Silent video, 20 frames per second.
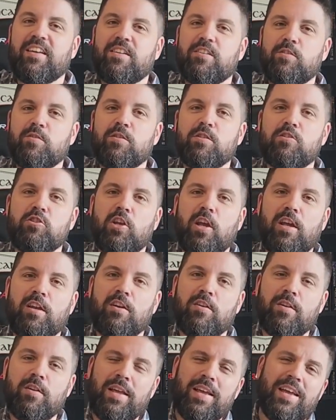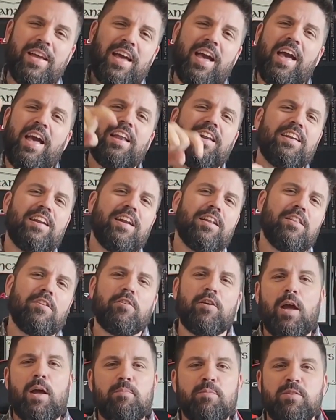to the channel and another
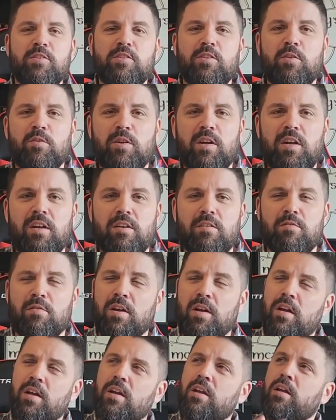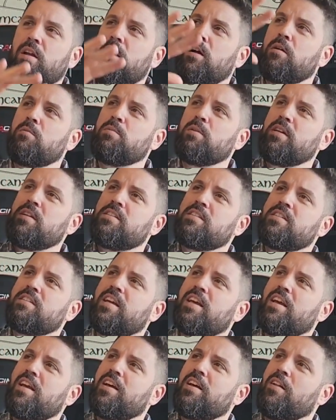episode of A Beast
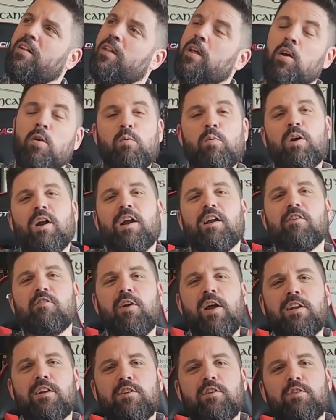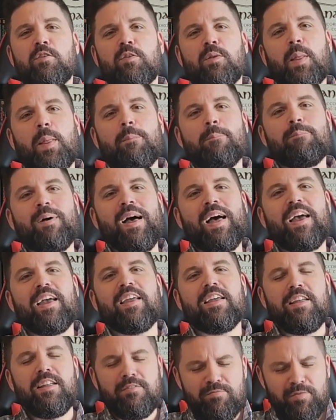Tale, where I chronicle my
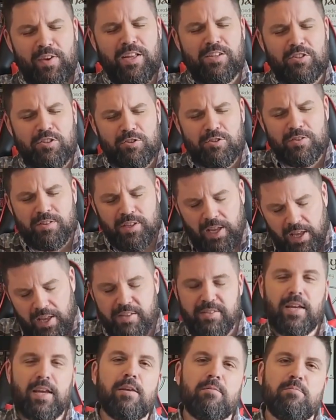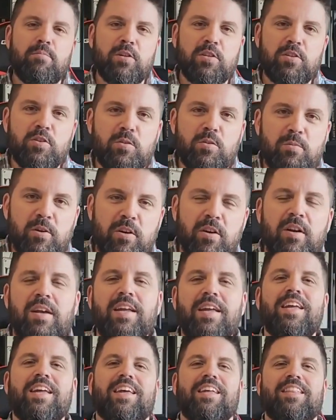adventures as a booktuber
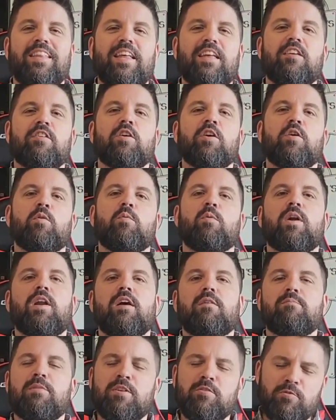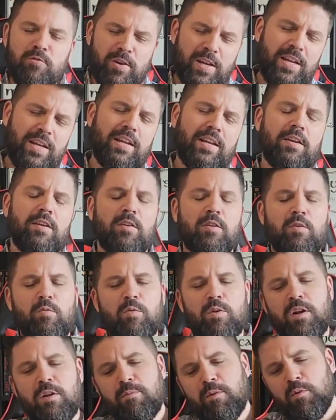and let you know what I've been reading,
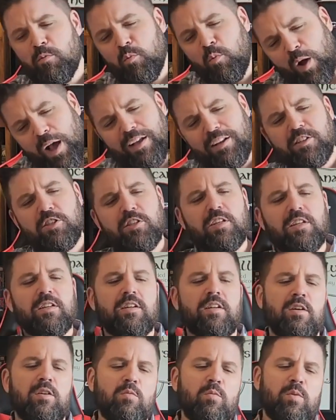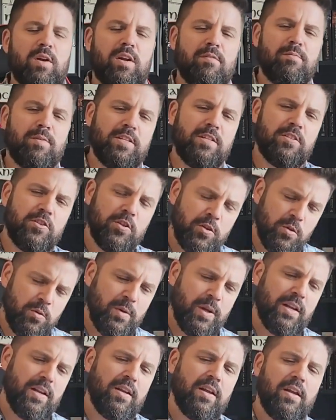what I've been watching, what I've been doing,